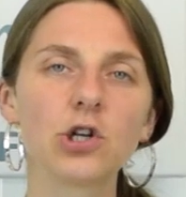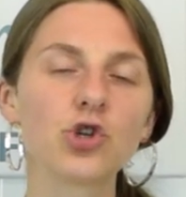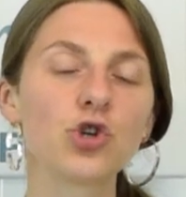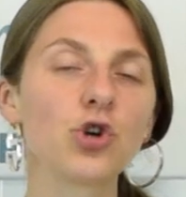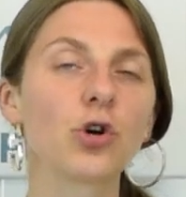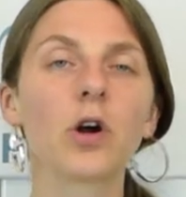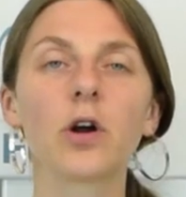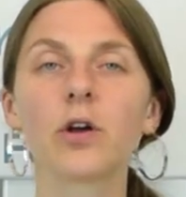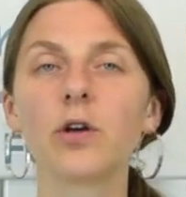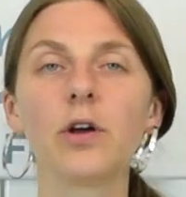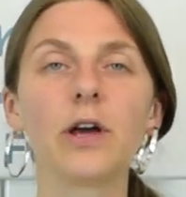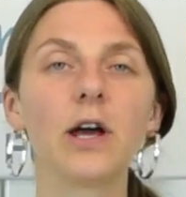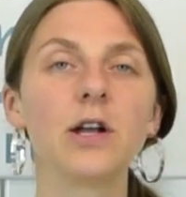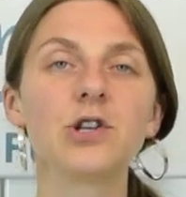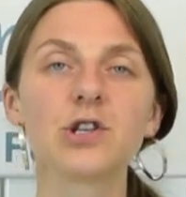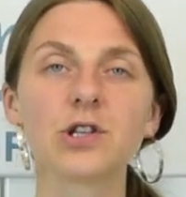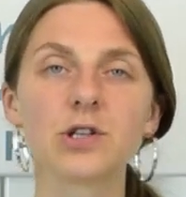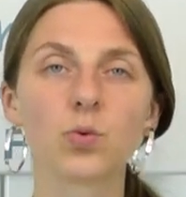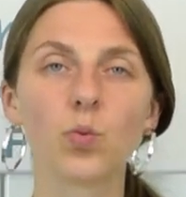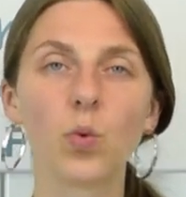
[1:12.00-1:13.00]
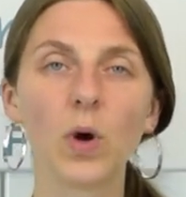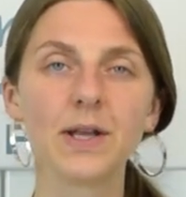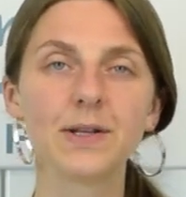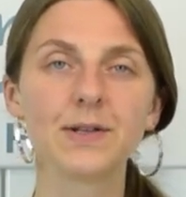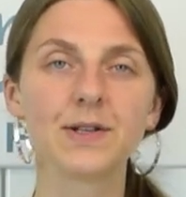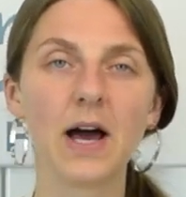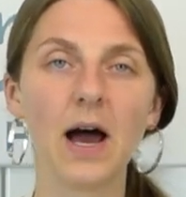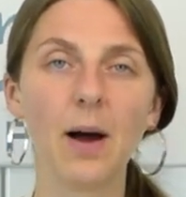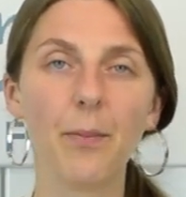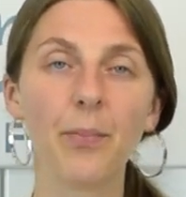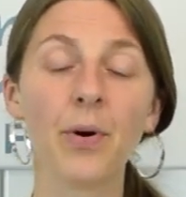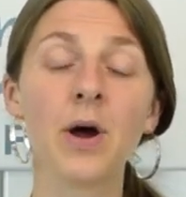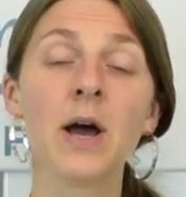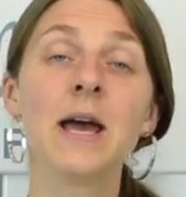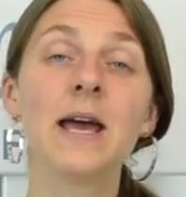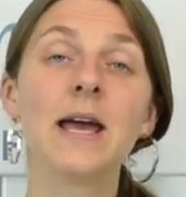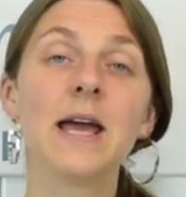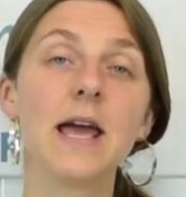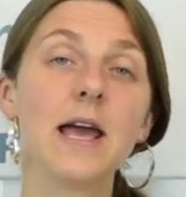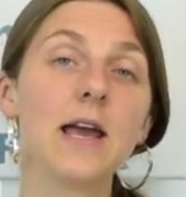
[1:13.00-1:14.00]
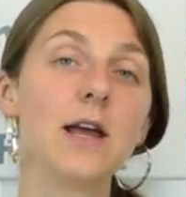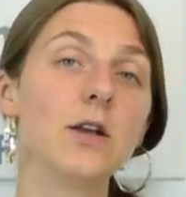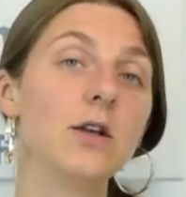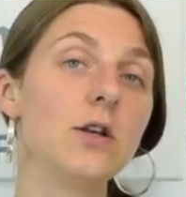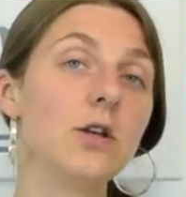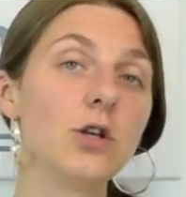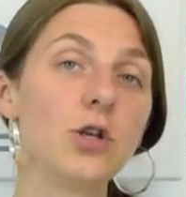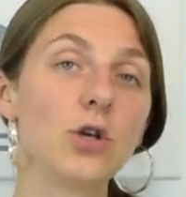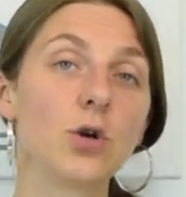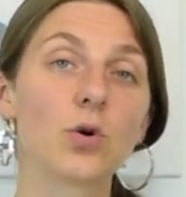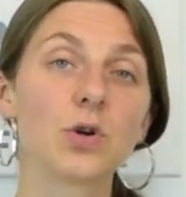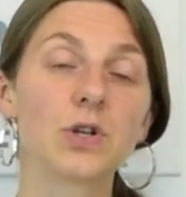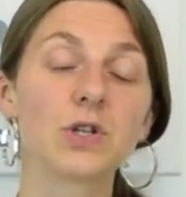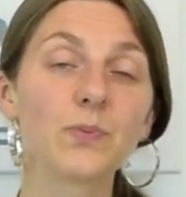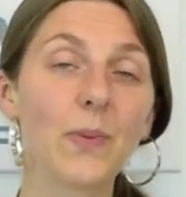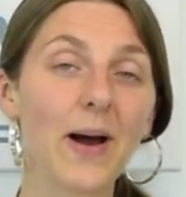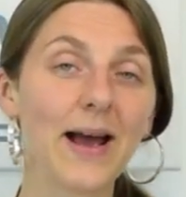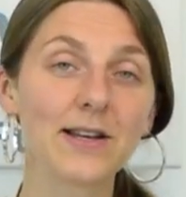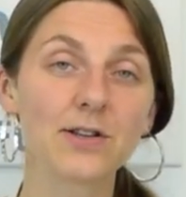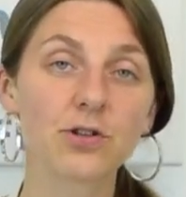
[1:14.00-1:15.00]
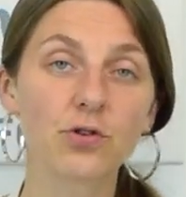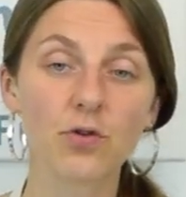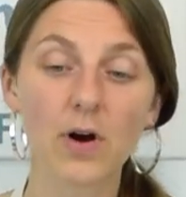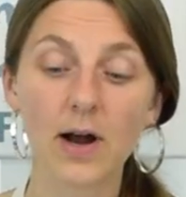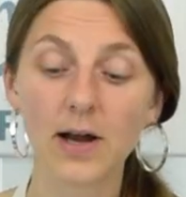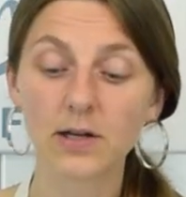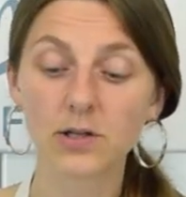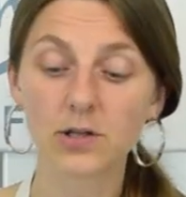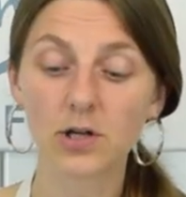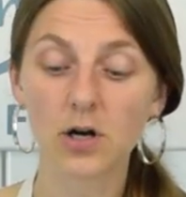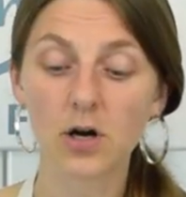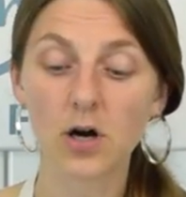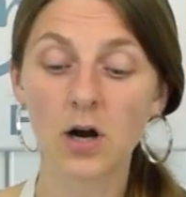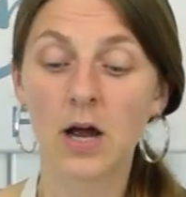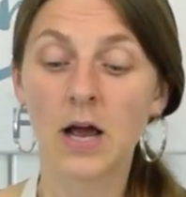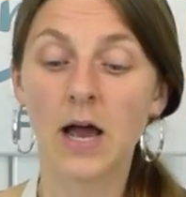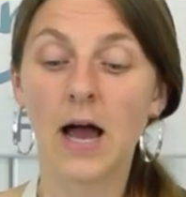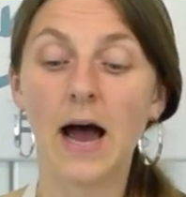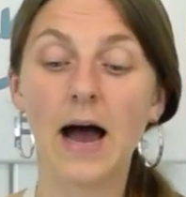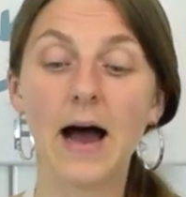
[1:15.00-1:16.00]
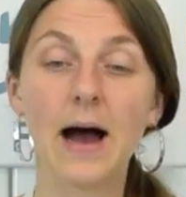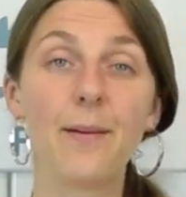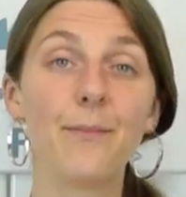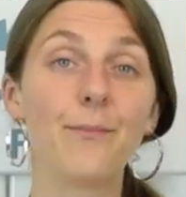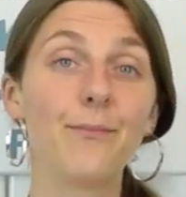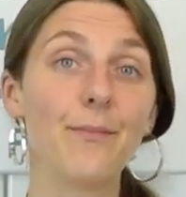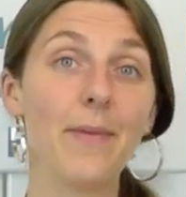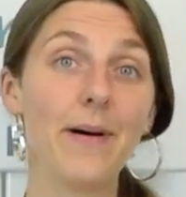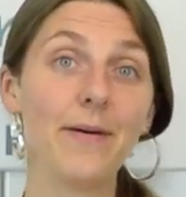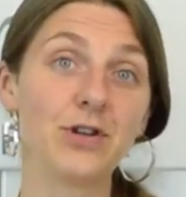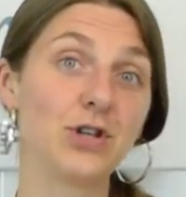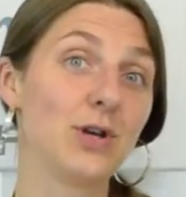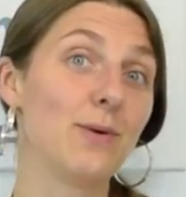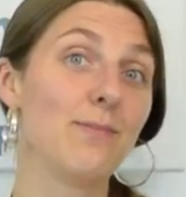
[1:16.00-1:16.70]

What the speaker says: sugar you can just whiz up in your spice grinder to